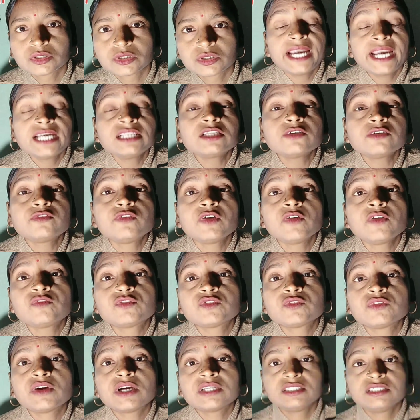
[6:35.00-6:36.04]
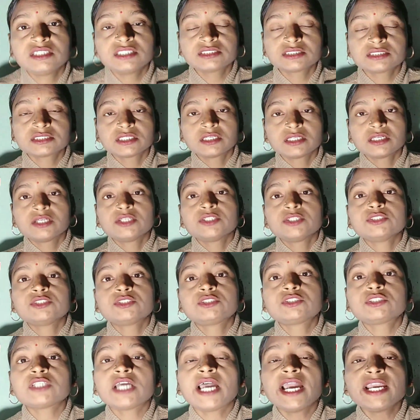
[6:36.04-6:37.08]
And the fifth one is,
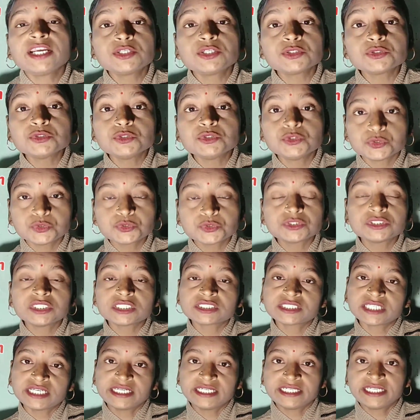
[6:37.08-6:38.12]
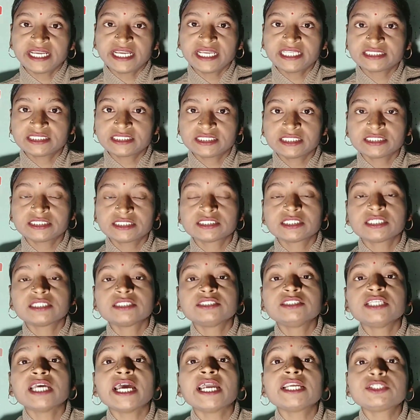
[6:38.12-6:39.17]
try to use the sentences
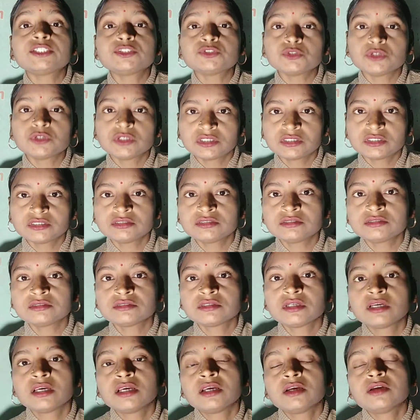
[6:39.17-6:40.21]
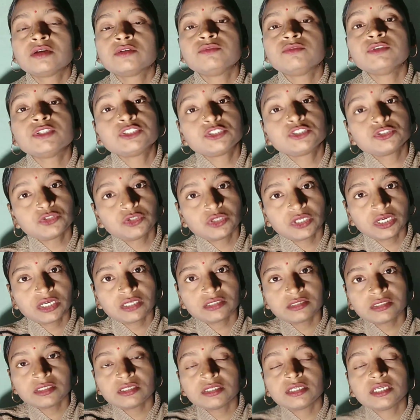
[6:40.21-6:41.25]
that you learn, which you
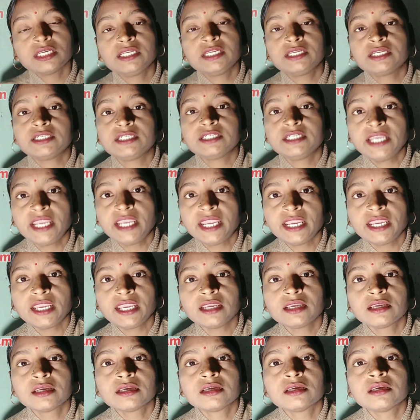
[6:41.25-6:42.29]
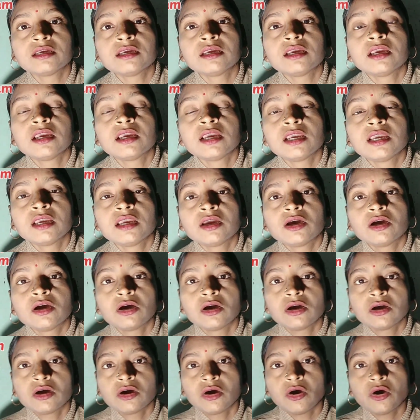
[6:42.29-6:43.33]
learn in a day
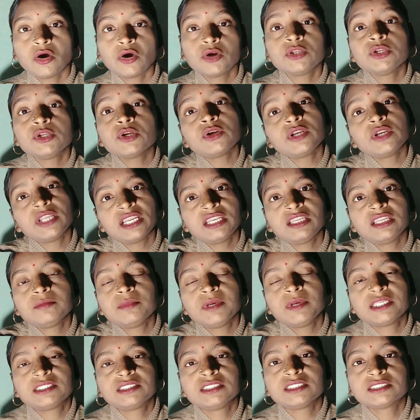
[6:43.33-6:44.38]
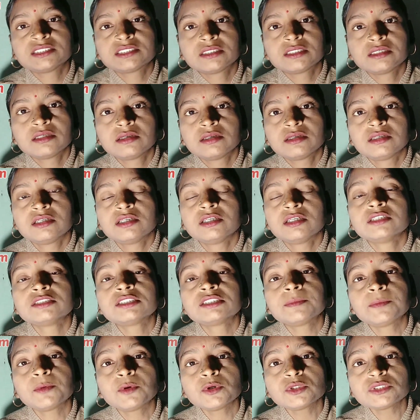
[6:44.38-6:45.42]
on your daily basis.
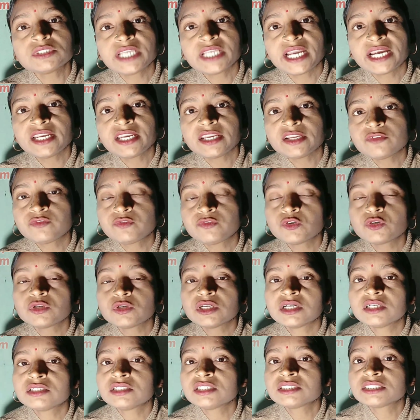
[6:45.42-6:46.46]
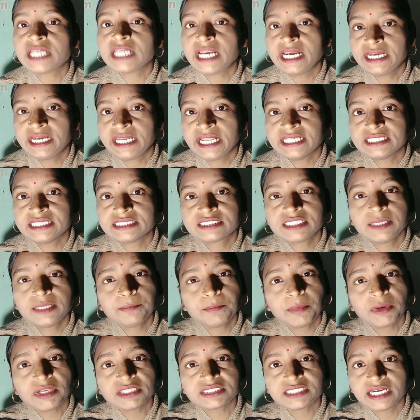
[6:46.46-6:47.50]
Suppose that if you learn a sentence,
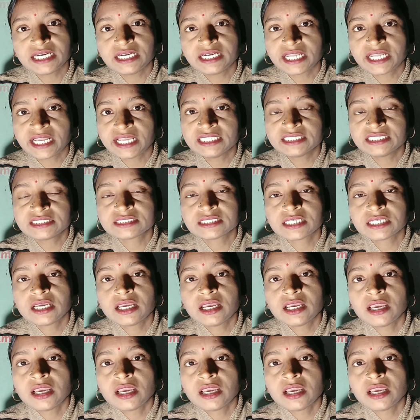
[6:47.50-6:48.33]
simple sentence,